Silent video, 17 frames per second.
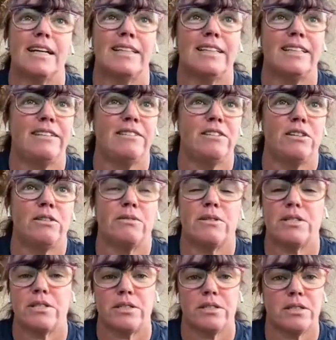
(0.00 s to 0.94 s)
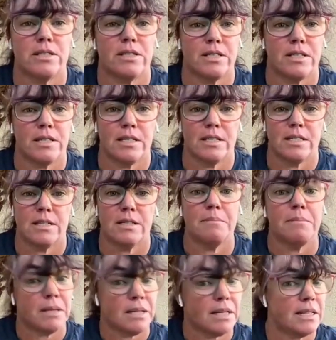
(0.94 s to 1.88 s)
I didn't even know it still
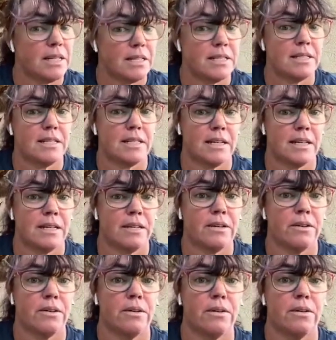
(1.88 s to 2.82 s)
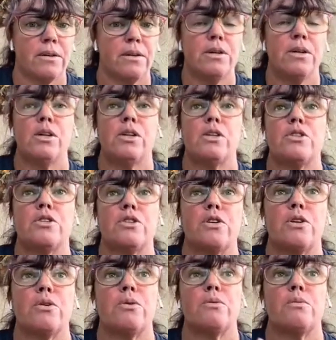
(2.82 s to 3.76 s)
existed, but it is there.
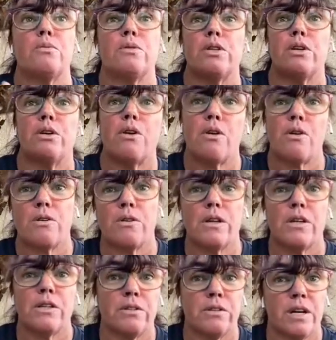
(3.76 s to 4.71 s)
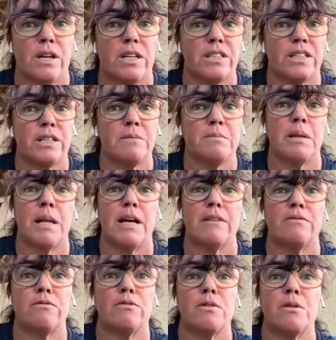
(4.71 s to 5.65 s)
So there are other online
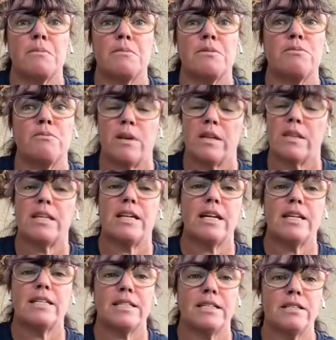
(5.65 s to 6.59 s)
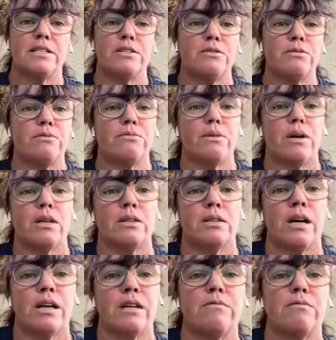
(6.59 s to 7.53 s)
platforms. One that I did do a
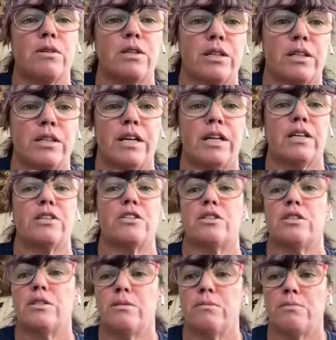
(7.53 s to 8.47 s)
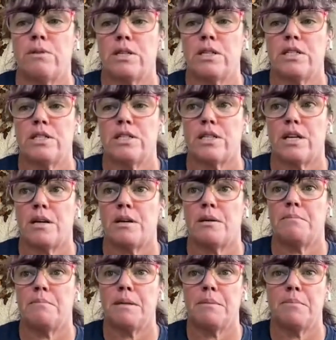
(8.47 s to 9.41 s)
lot of work on actually was
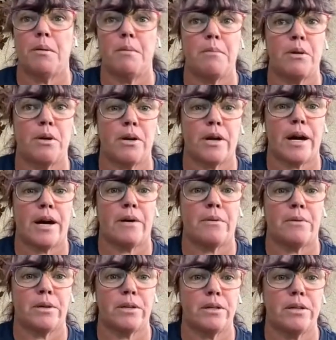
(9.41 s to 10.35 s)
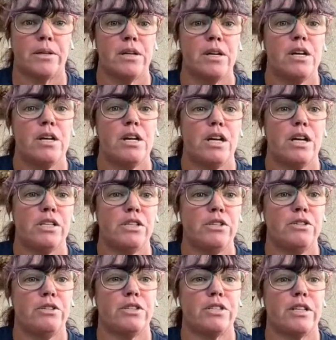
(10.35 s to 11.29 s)
um, People Per Hour. And
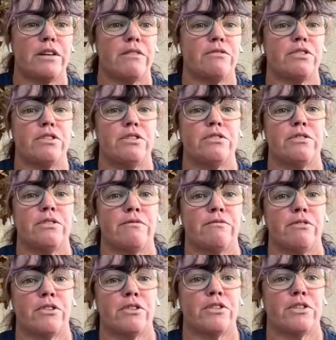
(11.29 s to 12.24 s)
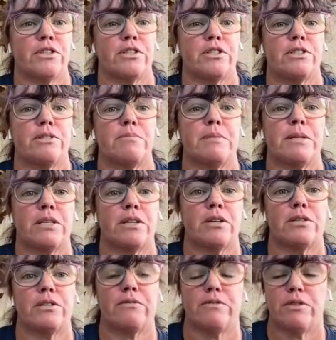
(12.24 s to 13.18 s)
you just have to do conversions
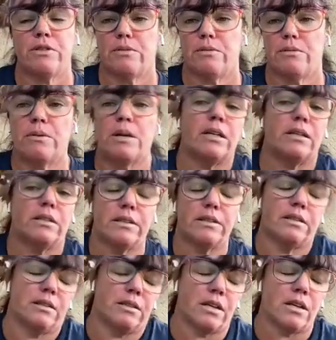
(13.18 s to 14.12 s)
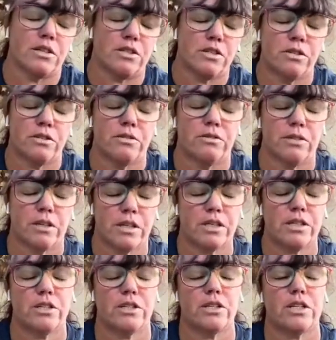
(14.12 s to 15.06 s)
because if you, well, unless you're
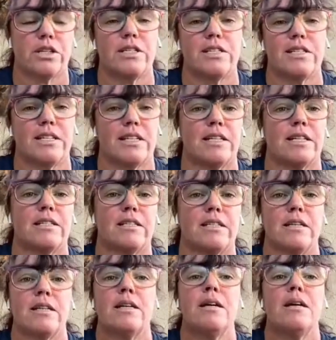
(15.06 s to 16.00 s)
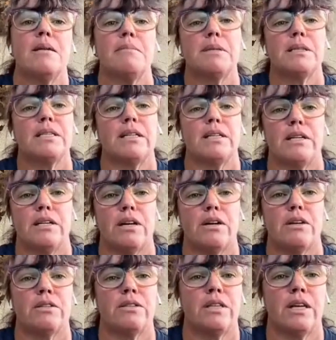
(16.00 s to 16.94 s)
not in the United States, but they,
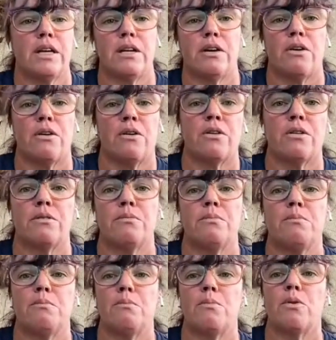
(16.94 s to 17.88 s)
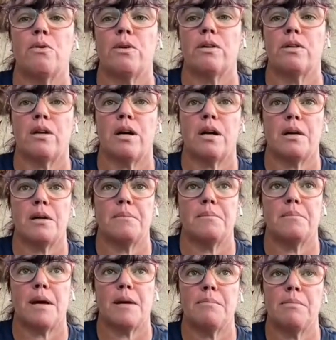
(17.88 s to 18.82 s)
they are more,
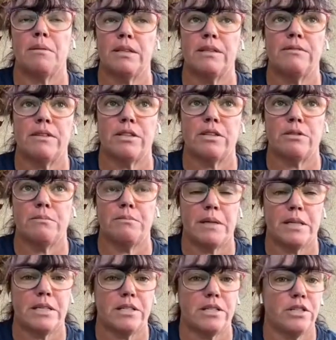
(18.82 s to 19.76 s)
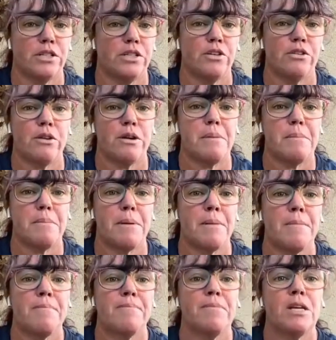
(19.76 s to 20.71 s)
um, I believe that they're based in Europe.
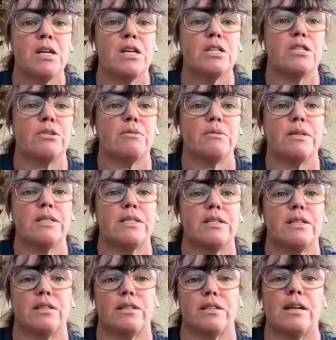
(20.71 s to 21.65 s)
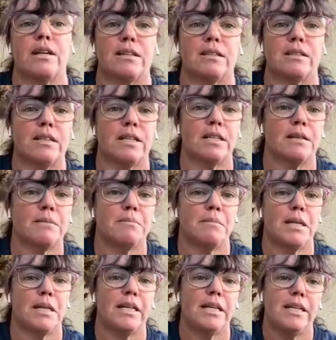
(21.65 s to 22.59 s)
So it's kind of like a
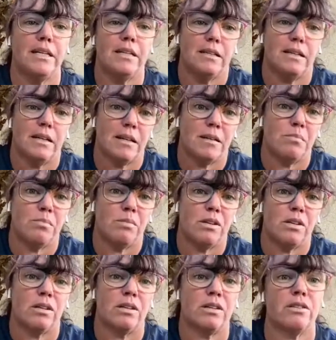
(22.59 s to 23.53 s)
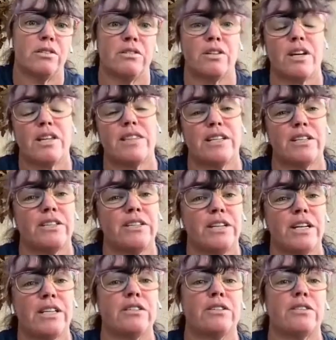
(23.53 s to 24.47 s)
mini Upwork. They're not there yet.